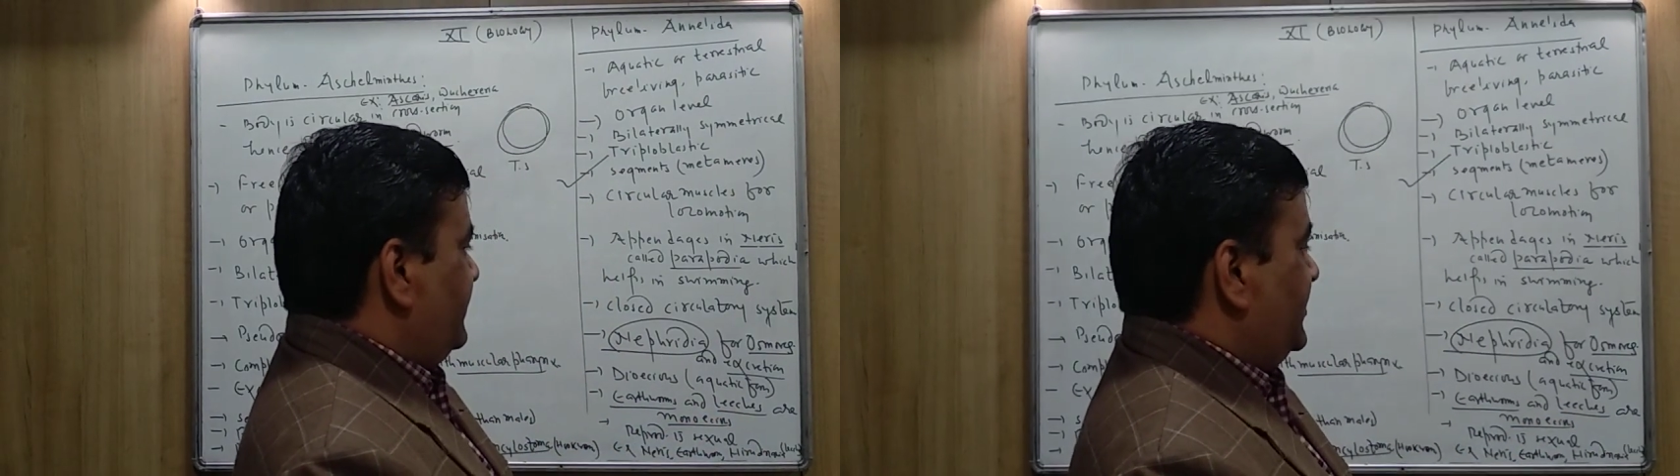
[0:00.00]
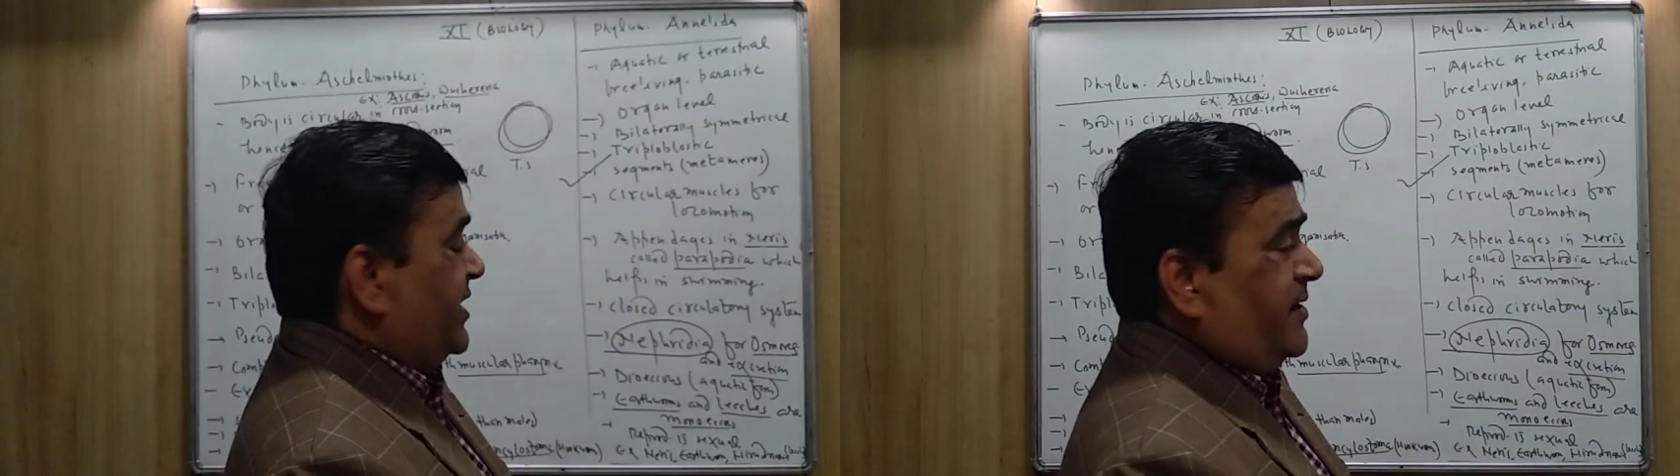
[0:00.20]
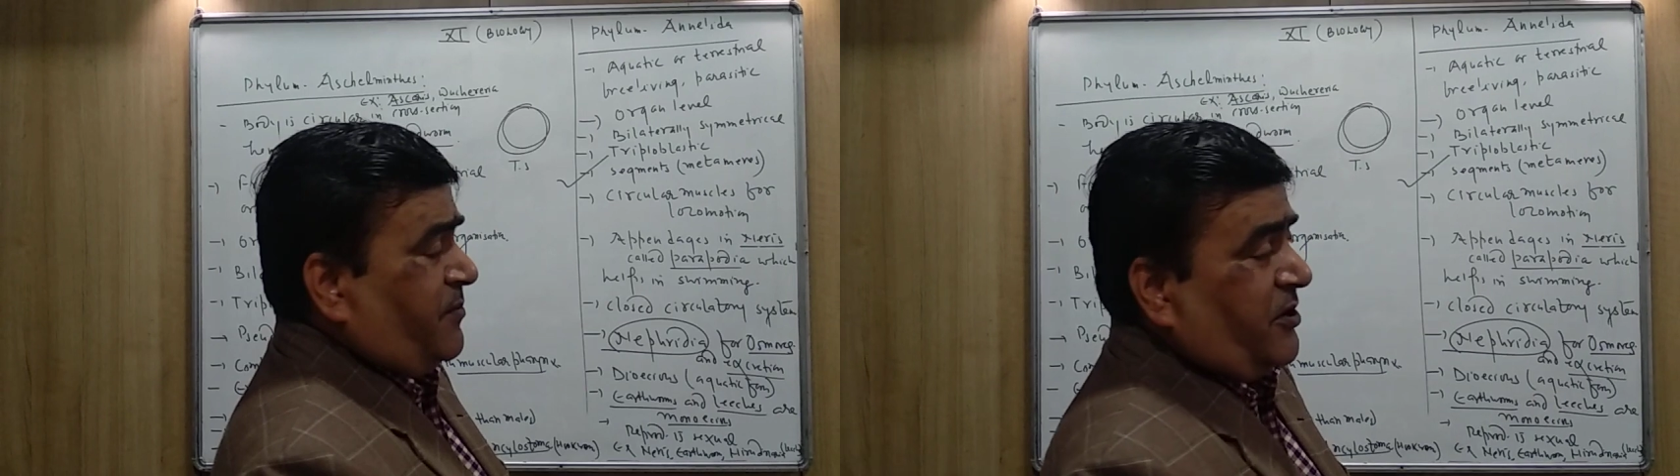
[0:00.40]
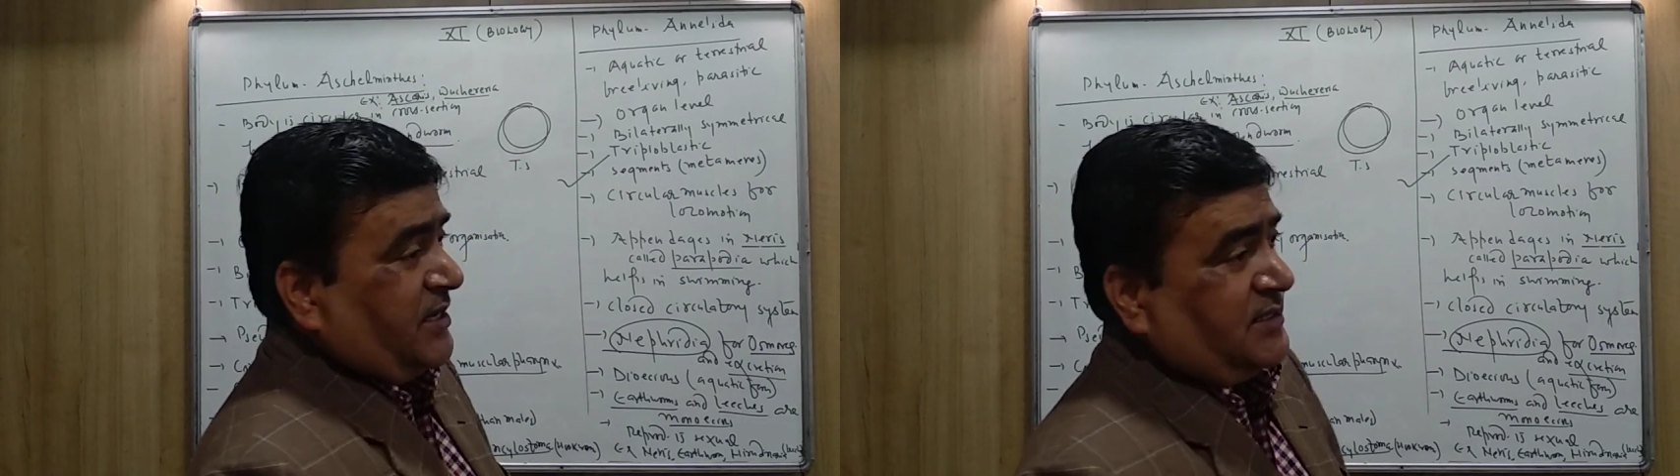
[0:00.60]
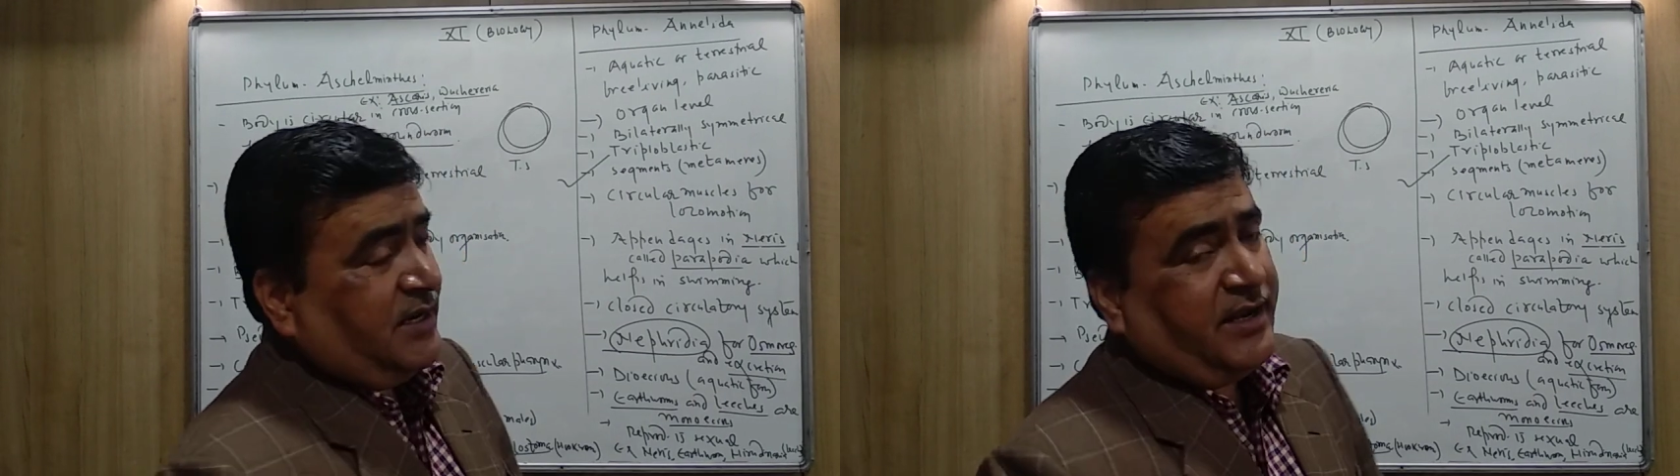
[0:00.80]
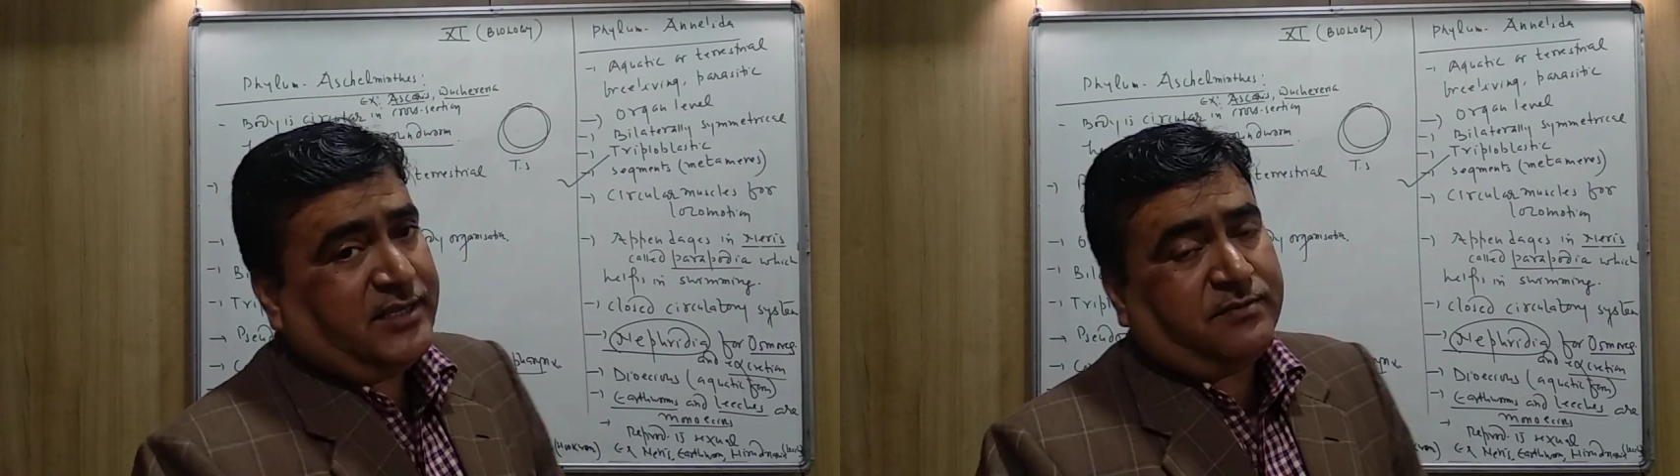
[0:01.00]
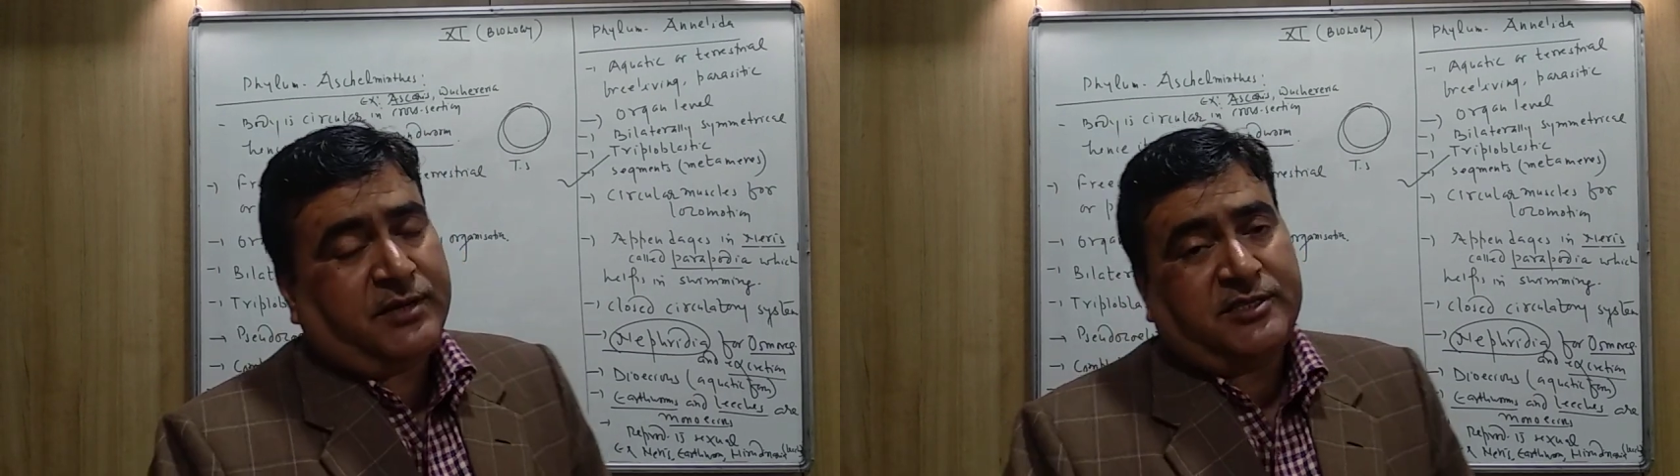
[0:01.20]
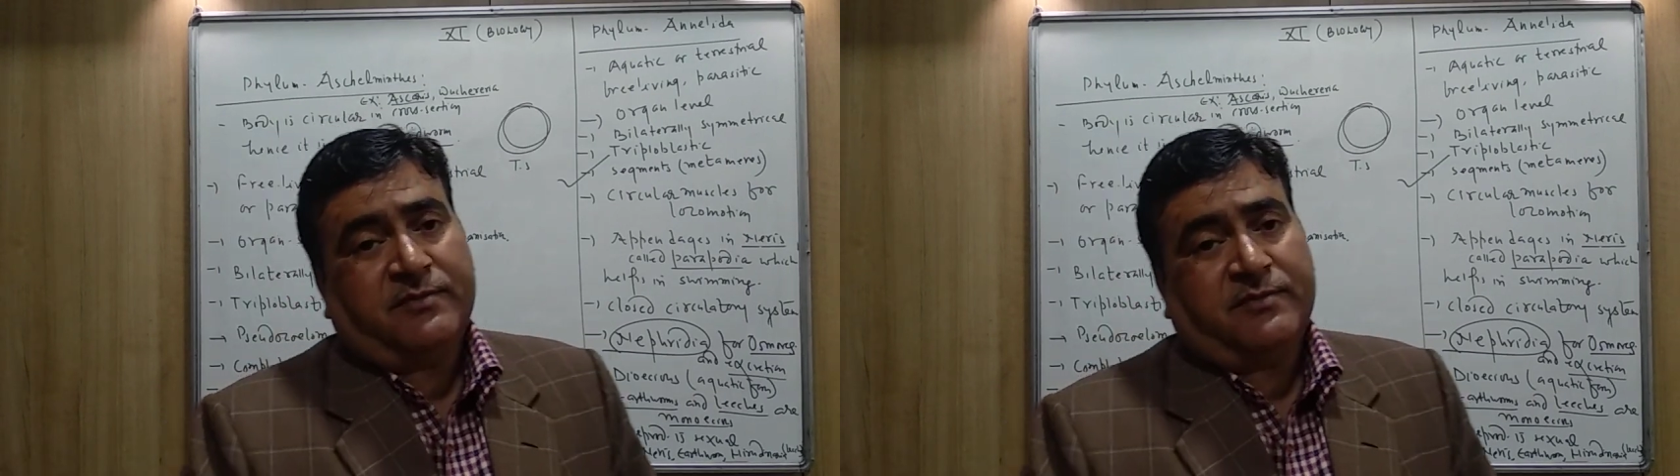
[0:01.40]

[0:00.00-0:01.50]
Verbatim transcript: The reproduction takes place